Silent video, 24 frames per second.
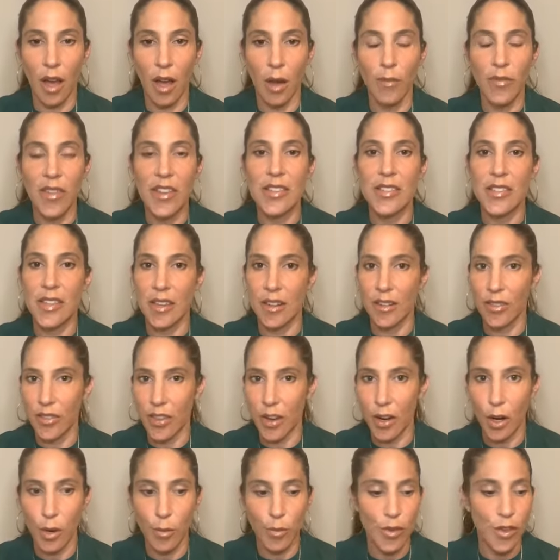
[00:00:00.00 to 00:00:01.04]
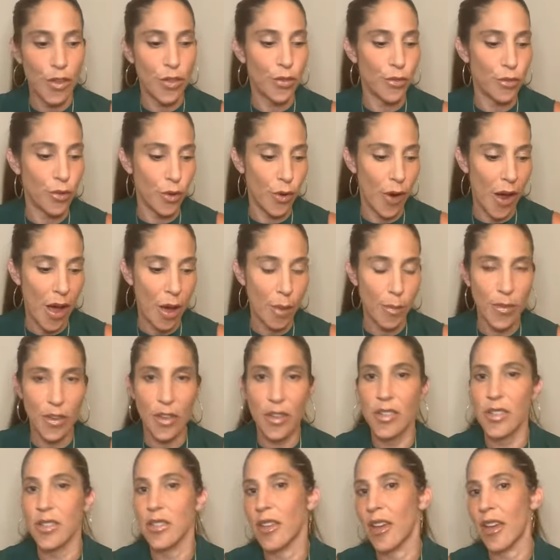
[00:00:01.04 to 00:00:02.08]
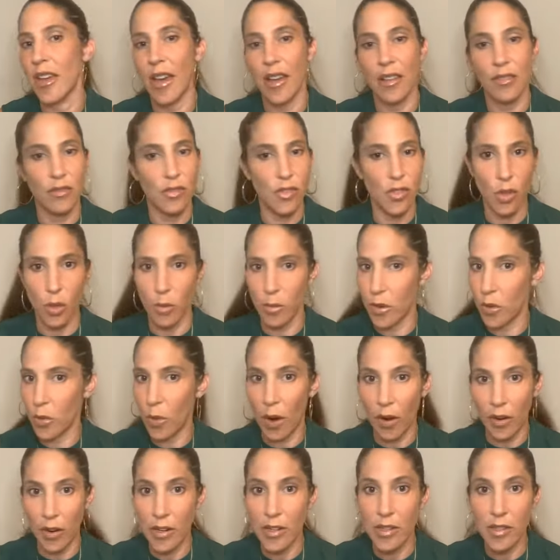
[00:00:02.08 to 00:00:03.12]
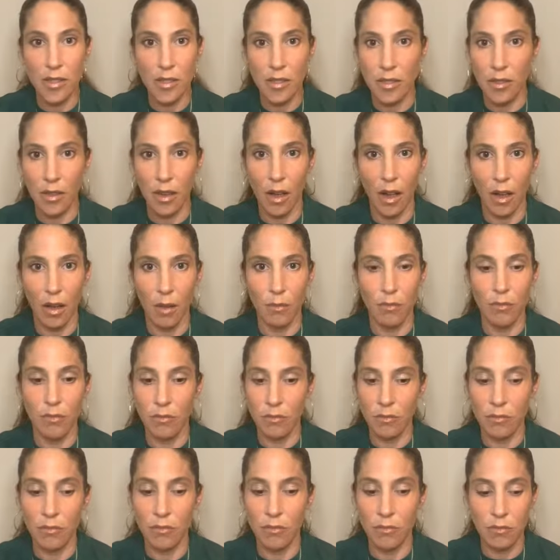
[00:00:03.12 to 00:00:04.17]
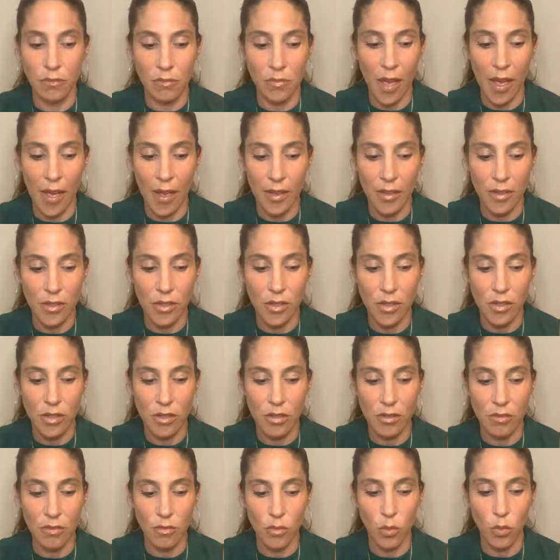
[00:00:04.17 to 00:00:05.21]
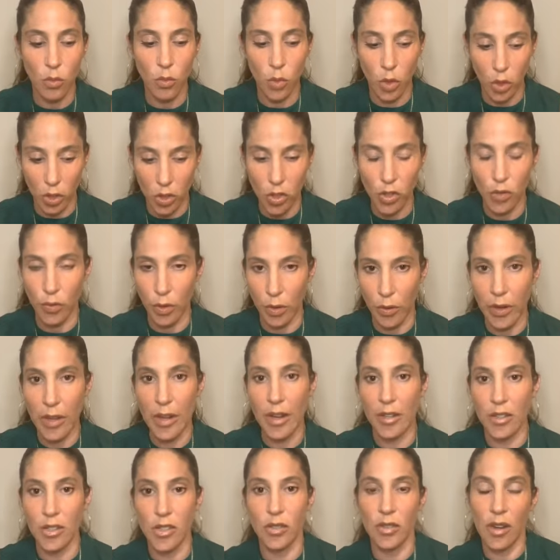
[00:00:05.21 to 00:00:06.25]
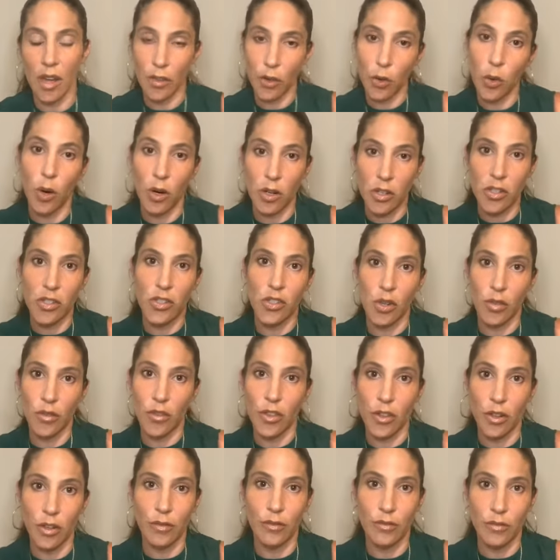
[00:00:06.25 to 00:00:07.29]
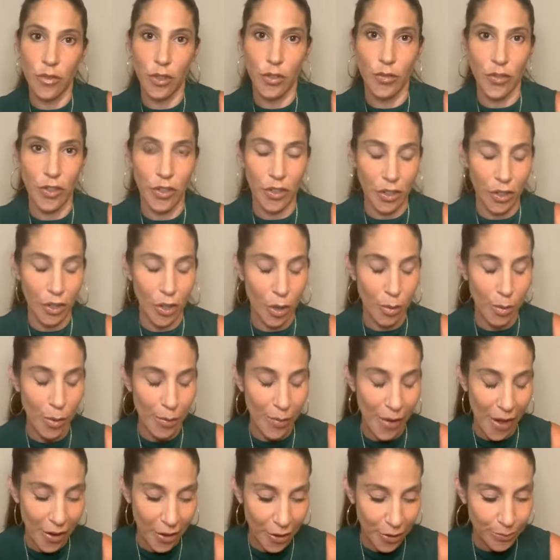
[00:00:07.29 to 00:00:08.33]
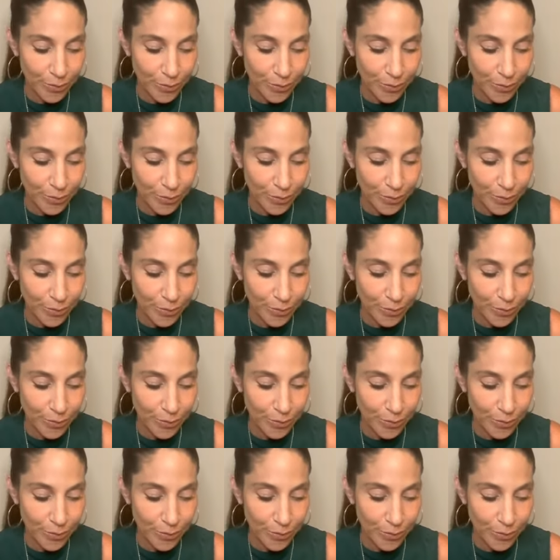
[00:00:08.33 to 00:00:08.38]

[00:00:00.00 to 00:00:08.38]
They stayed in therapy throughout because they had so many worries and worked through it. And so now the quarantine's over, they're feeling a little bit better.